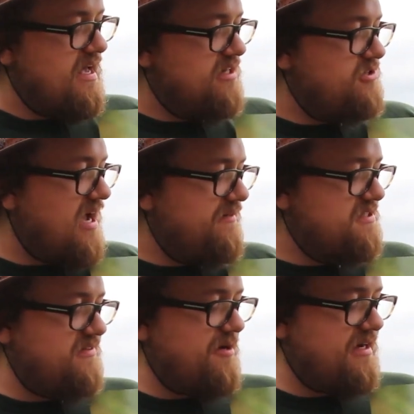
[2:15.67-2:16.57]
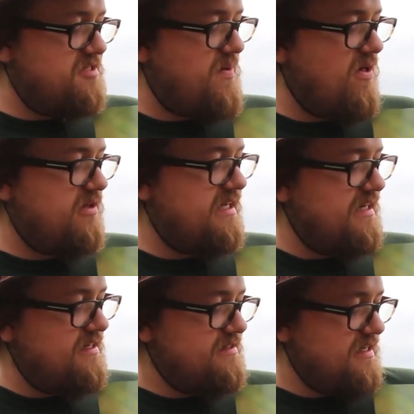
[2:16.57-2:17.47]
And so how this flower gets
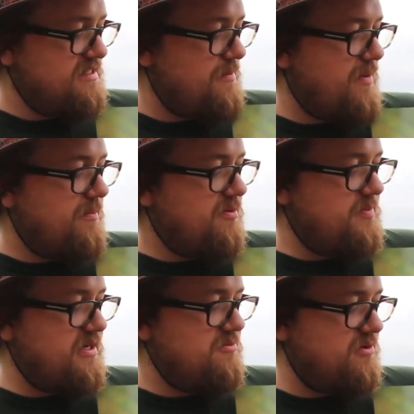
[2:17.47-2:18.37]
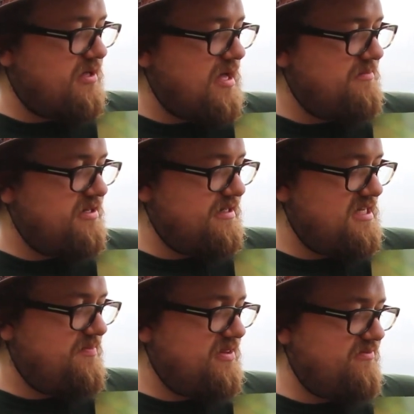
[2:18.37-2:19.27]
pollinated is a bumblebee will come to the
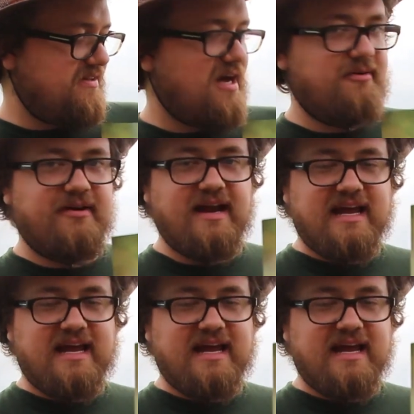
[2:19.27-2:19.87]
tip of the flower